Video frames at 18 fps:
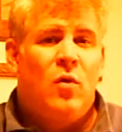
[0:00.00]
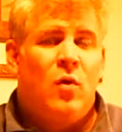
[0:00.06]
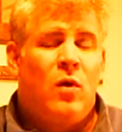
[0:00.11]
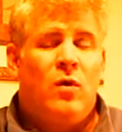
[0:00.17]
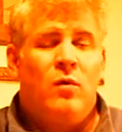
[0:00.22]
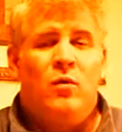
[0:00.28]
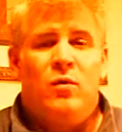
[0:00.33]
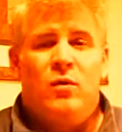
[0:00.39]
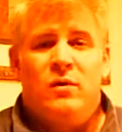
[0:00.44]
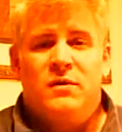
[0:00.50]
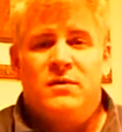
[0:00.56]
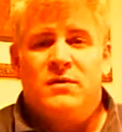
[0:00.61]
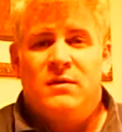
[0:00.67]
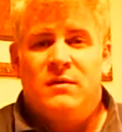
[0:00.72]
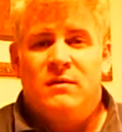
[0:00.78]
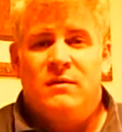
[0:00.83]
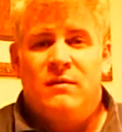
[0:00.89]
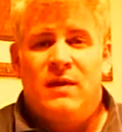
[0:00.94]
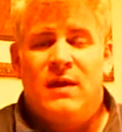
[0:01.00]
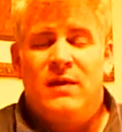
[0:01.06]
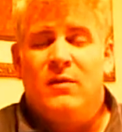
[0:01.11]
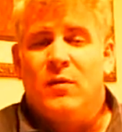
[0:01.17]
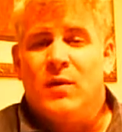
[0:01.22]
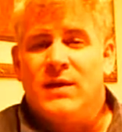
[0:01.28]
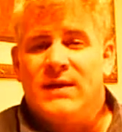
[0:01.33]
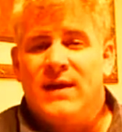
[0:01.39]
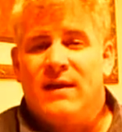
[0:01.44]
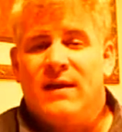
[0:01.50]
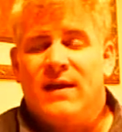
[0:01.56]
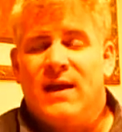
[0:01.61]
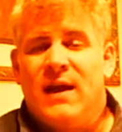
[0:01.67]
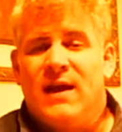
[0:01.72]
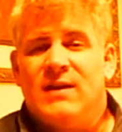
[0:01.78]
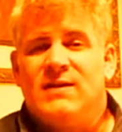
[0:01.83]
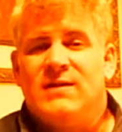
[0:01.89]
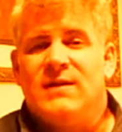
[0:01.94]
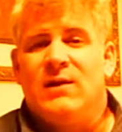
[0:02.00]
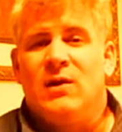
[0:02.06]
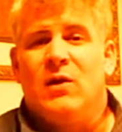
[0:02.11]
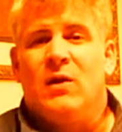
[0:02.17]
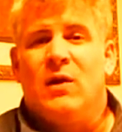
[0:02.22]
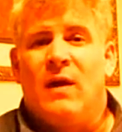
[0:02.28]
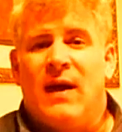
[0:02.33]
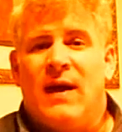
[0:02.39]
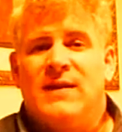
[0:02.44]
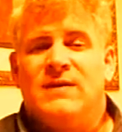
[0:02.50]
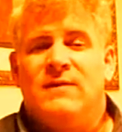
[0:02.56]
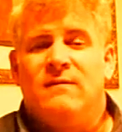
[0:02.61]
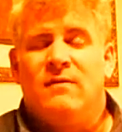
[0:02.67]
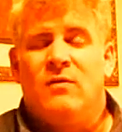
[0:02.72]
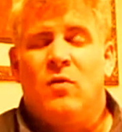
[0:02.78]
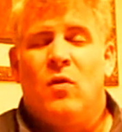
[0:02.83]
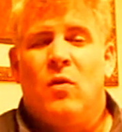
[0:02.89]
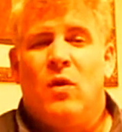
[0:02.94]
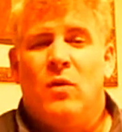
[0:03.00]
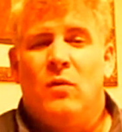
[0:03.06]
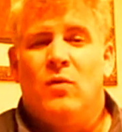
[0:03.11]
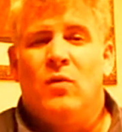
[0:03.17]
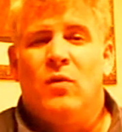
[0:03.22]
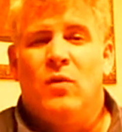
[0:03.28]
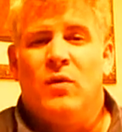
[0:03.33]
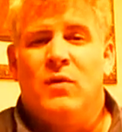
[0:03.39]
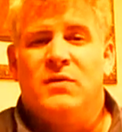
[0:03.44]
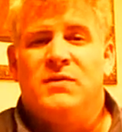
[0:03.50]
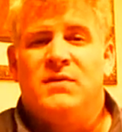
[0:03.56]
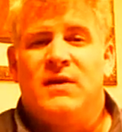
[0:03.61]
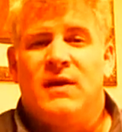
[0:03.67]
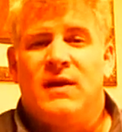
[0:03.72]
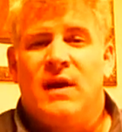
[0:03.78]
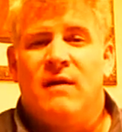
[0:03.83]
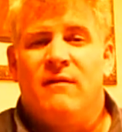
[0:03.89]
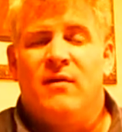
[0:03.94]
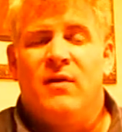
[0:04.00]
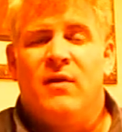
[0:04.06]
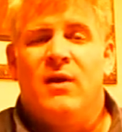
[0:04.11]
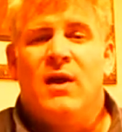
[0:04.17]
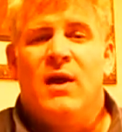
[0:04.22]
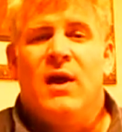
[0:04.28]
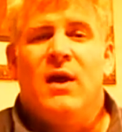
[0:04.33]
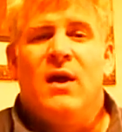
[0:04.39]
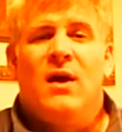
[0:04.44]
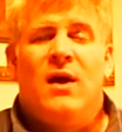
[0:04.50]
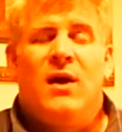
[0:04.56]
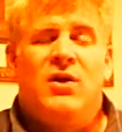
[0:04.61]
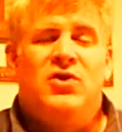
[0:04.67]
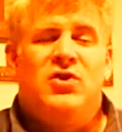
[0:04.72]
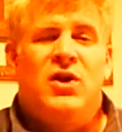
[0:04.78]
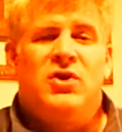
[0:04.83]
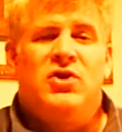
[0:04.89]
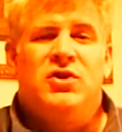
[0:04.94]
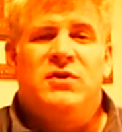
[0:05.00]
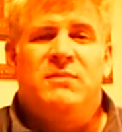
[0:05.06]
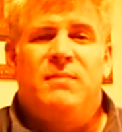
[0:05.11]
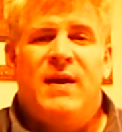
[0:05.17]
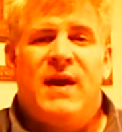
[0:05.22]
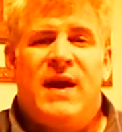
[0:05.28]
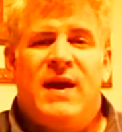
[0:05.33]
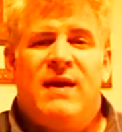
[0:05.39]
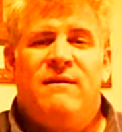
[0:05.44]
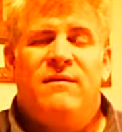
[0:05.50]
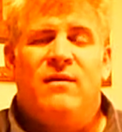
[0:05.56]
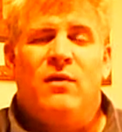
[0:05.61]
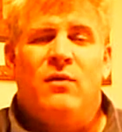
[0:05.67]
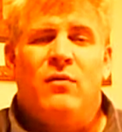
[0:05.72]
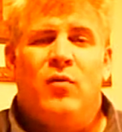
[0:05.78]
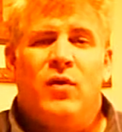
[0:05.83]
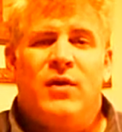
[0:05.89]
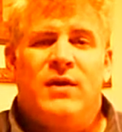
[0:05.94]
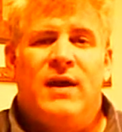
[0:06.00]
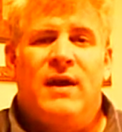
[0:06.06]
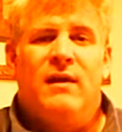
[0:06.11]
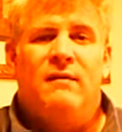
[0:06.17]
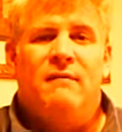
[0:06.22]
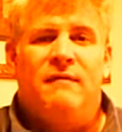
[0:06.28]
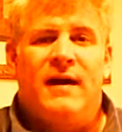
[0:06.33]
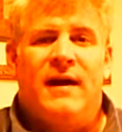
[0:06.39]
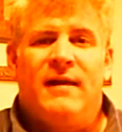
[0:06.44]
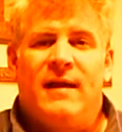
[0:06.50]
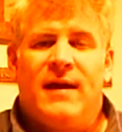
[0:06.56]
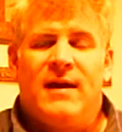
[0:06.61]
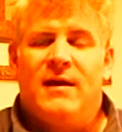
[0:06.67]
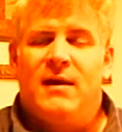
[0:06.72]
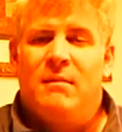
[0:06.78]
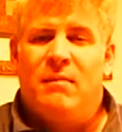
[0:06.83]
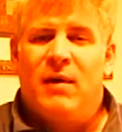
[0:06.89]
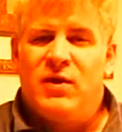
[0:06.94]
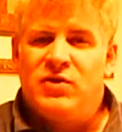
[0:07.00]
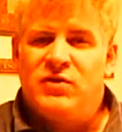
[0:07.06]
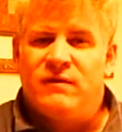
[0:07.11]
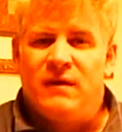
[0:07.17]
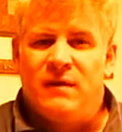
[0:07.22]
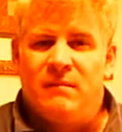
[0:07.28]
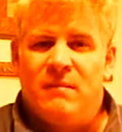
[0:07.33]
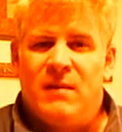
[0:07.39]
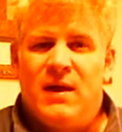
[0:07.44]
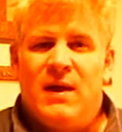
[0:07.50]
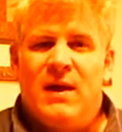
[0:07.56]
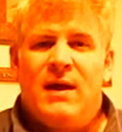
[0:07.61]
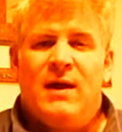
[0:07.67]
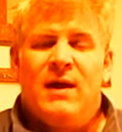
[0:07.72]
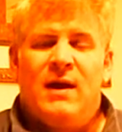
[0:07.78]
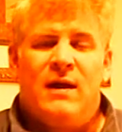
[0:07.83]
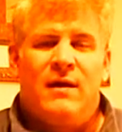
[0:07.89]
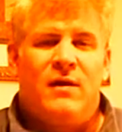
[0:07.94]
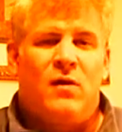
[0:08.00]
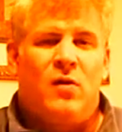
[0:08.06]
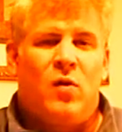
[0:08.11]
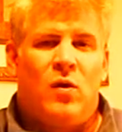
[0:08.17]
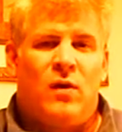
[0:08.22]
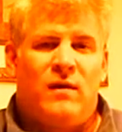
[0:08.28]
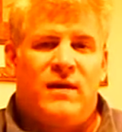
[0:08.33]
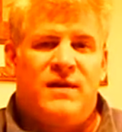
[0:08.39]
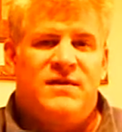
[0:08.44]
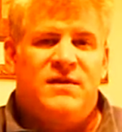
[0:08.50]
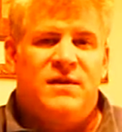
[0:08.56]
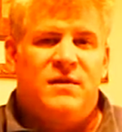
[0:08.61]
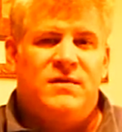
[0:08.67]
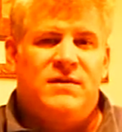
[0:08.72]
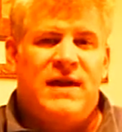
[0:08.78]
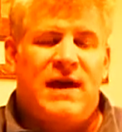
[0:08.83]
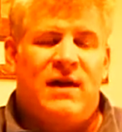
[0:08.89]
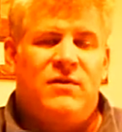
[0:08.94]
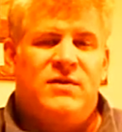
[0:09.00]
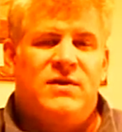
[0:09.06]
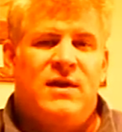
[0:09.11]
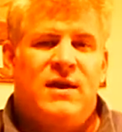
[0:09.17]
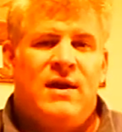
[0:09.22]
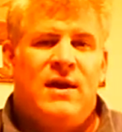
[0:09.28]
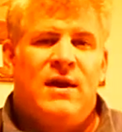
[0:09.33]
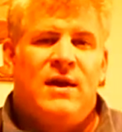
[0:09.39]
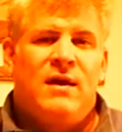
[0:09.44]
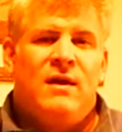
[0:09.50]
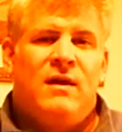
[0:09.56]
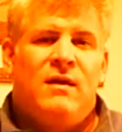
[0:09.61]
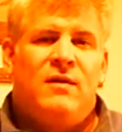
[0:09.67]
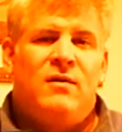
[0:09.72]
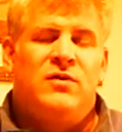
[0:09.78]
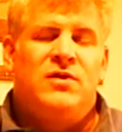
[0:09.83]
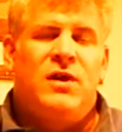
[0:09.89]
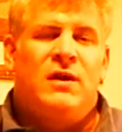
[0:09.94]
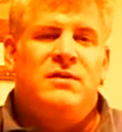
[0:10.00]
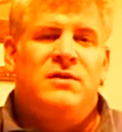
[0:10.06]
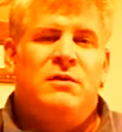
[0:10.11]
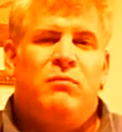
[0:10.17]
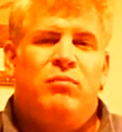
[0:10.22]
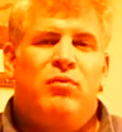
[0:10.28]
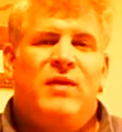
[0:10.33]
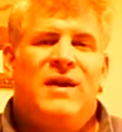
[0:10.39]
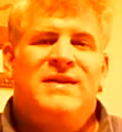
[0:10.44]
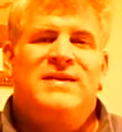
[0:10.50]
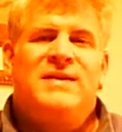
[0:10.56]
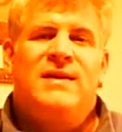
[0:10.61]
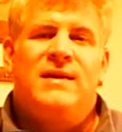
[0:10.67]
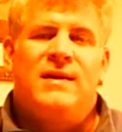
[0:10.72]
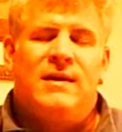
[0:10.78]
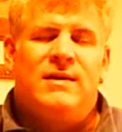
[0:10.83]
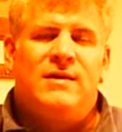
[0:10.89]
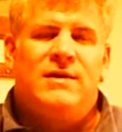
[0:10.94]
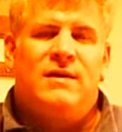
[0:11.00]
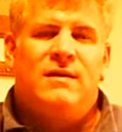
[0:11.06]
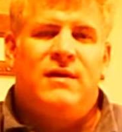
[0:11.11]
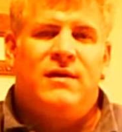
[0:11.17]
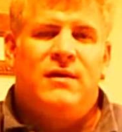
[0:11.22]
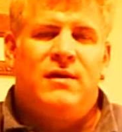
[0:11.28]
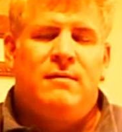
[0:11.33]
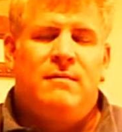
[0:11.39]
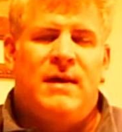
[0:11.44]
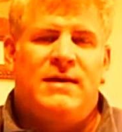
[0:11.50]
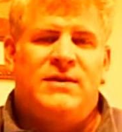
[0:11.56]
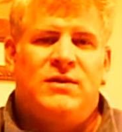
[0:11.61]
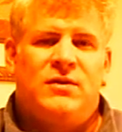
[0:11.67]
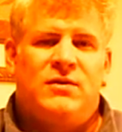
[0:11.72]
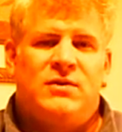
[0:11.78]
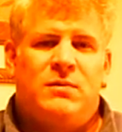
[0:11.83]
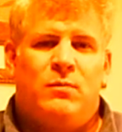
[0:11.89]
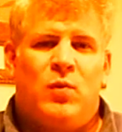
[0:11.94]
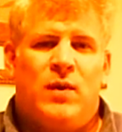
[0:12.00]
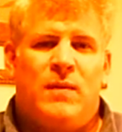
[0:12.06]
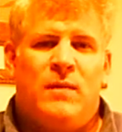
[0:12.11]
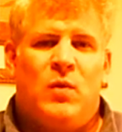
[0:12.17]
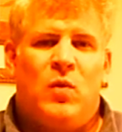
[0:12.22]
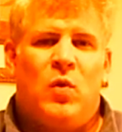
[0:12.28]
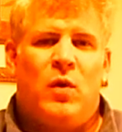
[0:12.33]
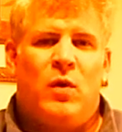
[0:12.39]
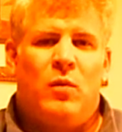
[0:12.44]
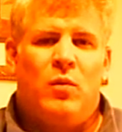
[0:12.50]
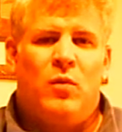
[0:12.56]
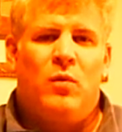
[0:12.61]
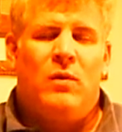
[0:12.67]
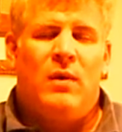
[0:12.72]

court rules. In the Rodella case, there are lots of court rules that govern a judge's behavior, and Rodella violated a bunch of them, and the court lists those out. There's also precedent that the New Mexico Supreme Court